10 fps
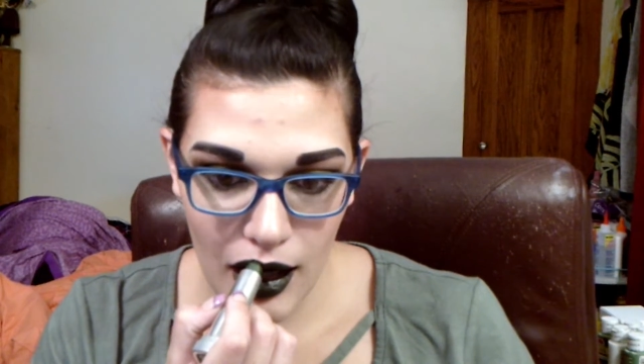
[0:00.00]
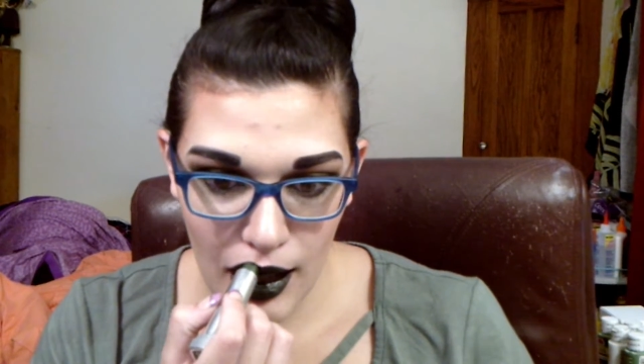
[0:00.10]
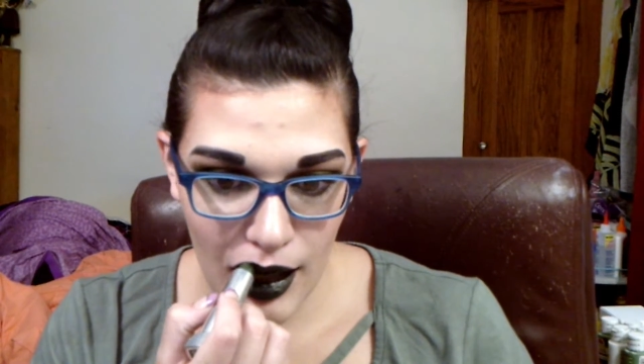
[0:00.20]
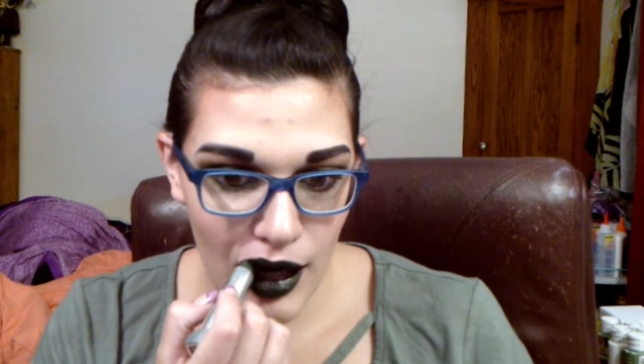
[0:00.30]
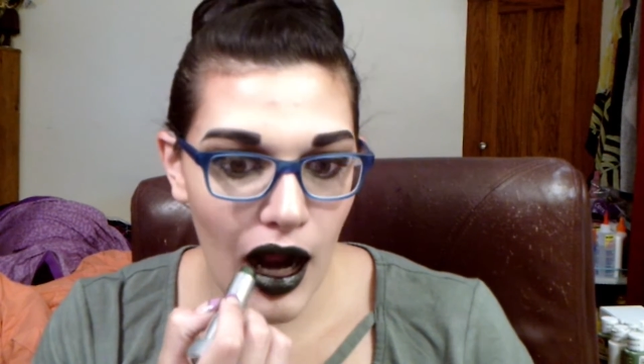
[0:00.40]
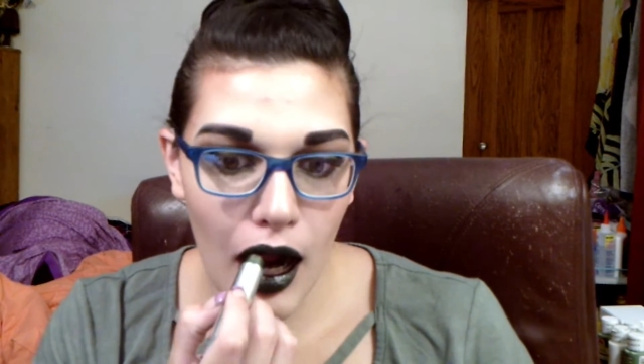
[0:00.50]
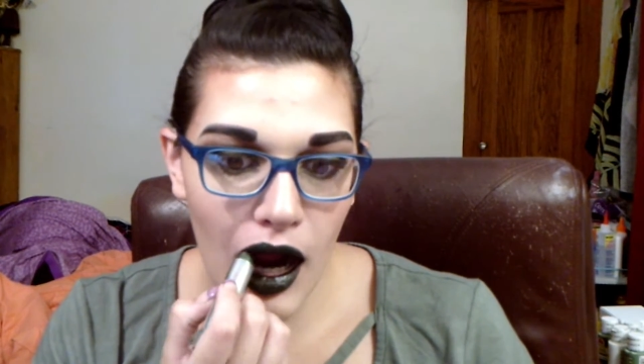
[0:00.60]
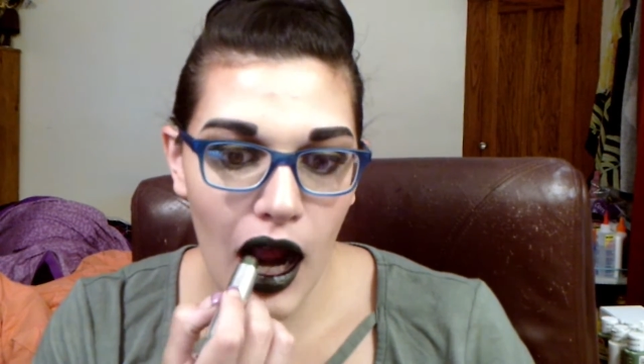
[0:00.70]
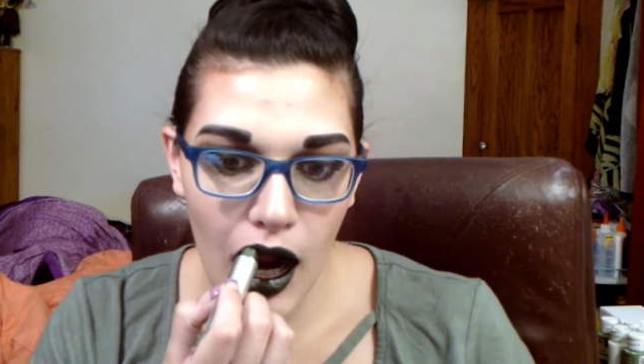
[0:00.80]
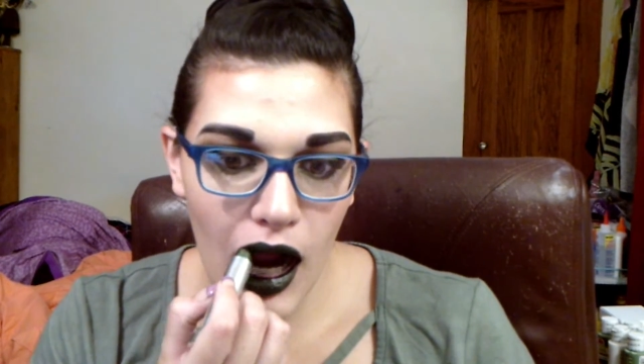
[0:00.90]
And I
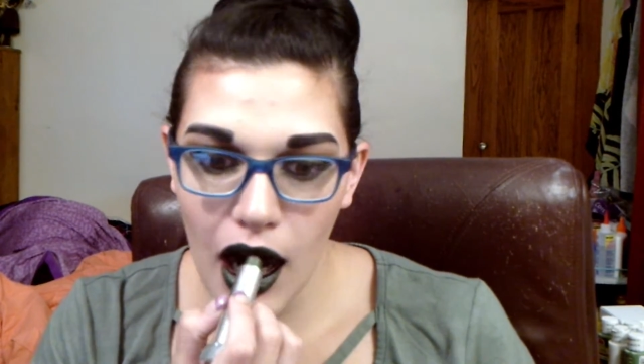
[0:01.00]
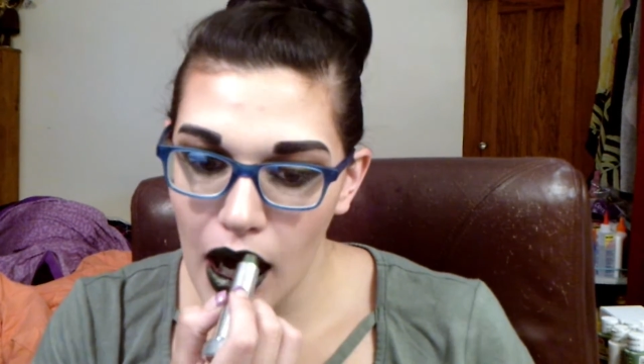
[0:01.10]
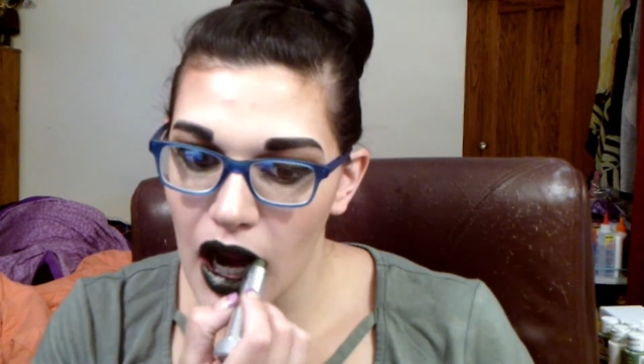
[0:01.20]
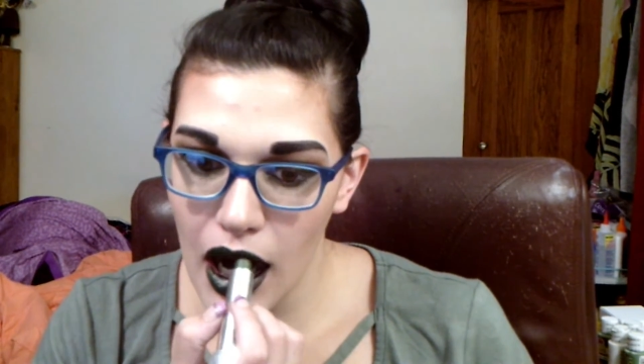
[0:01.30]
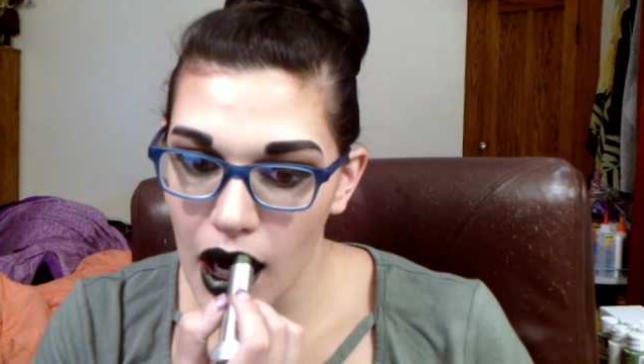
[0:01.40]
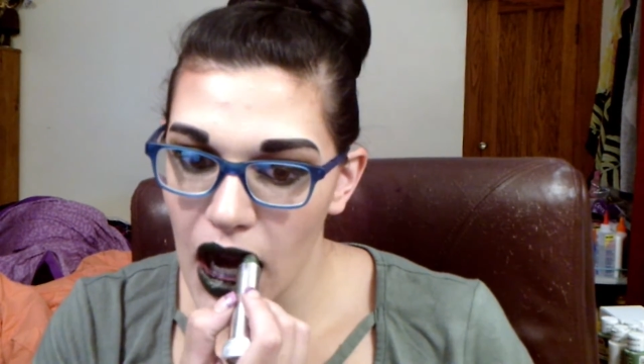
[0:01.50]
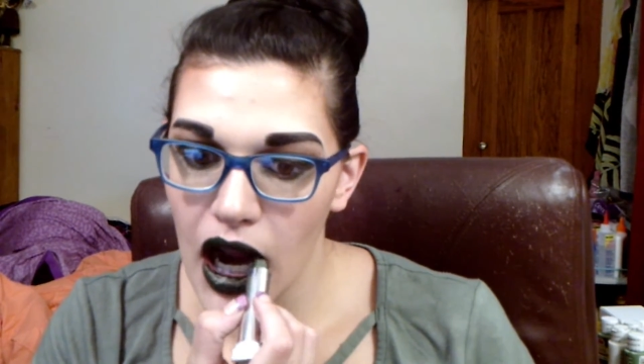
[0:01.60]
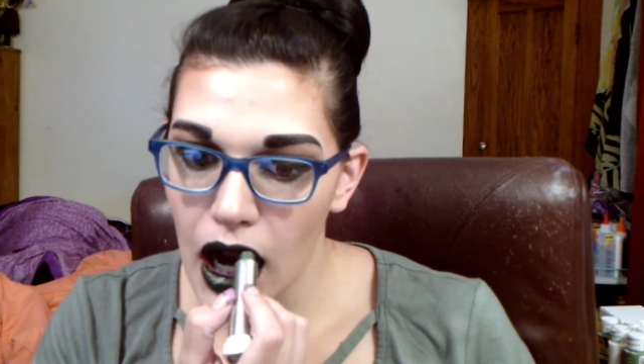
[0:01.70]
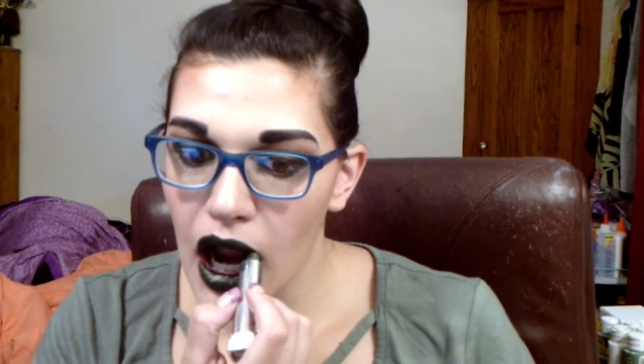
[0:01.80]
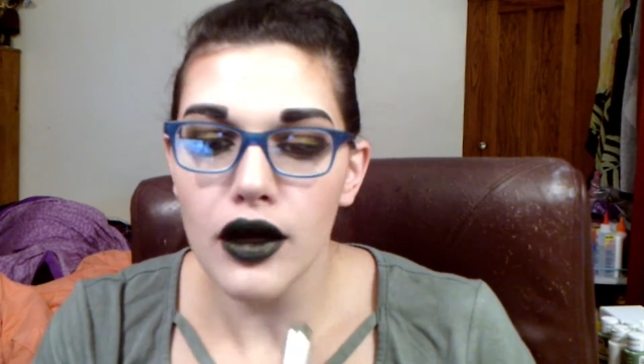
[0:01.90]
will see you all in my
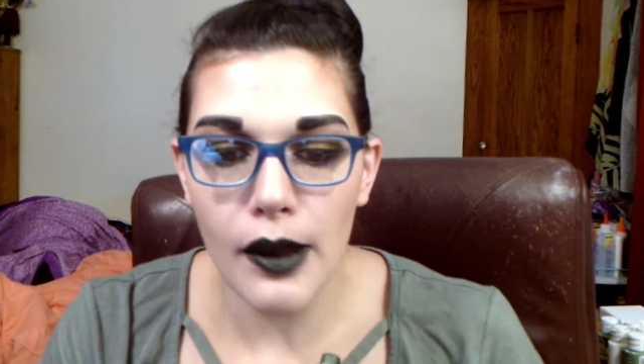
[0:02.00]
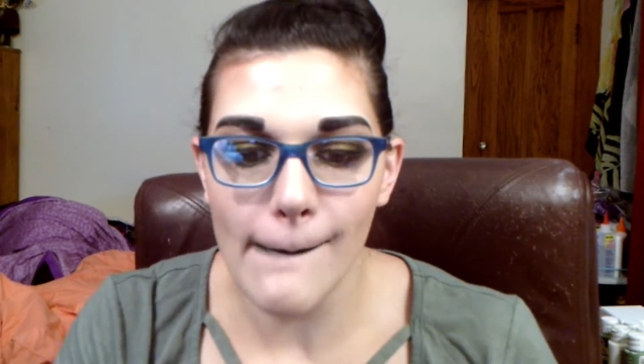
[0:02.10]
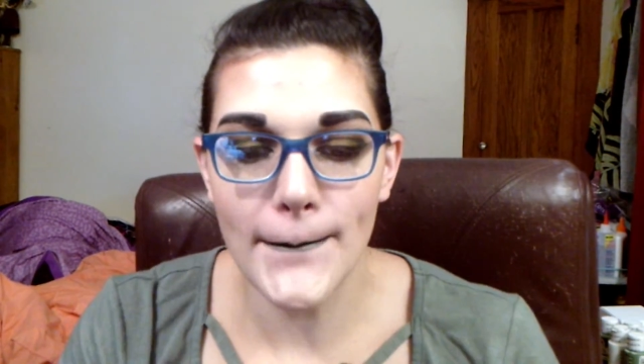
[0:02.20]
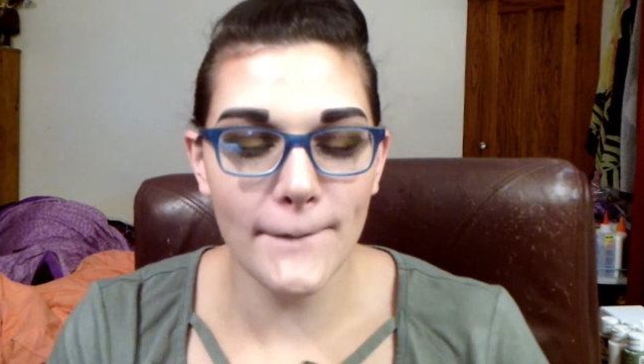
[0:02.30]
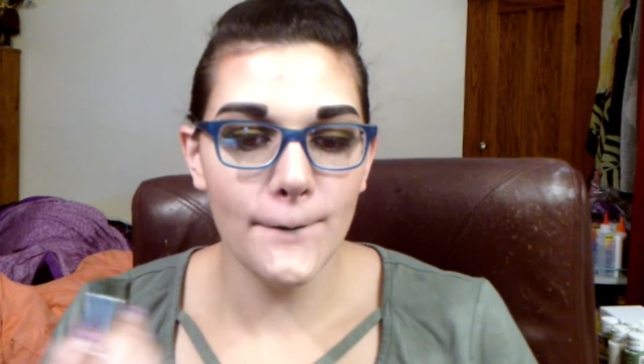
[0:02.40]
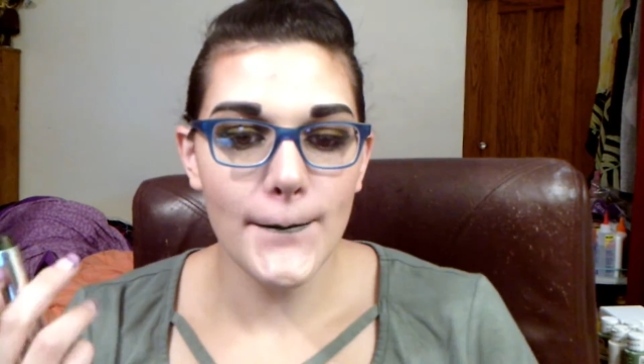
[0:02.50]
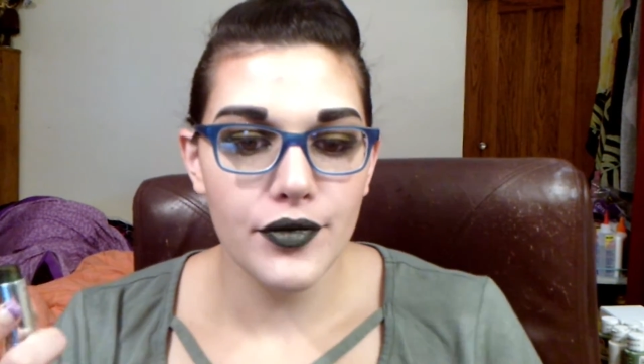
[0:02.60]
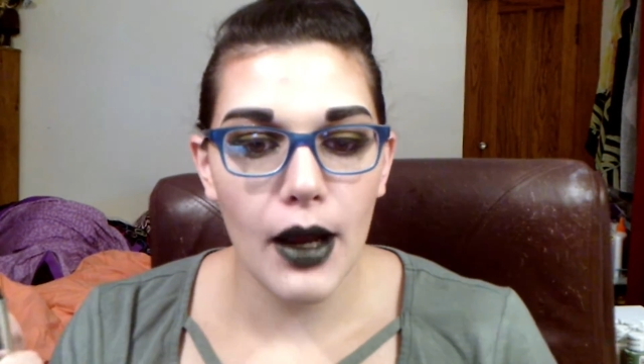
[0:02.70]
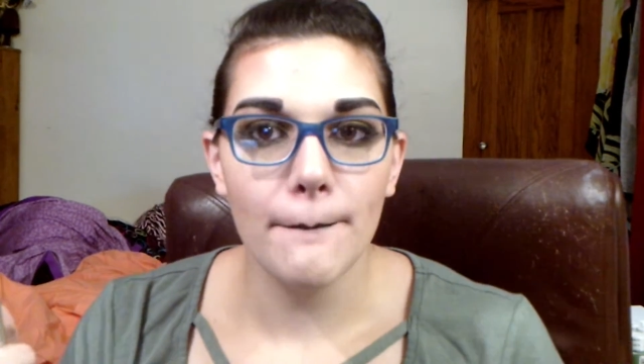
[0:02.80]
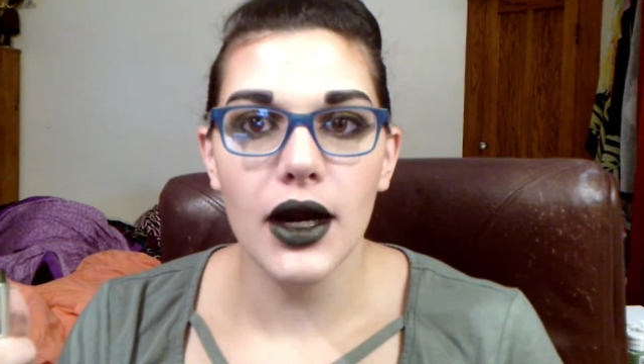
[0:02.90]
next video. Bye,
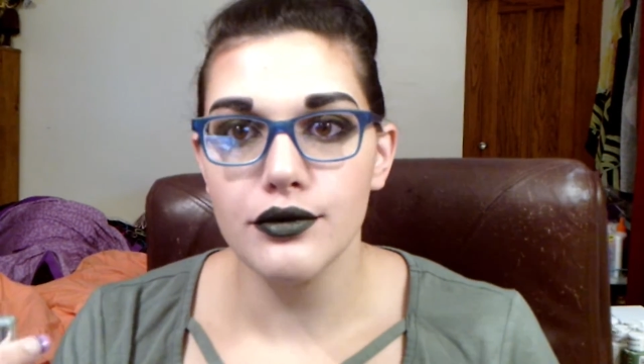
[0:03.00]
guys!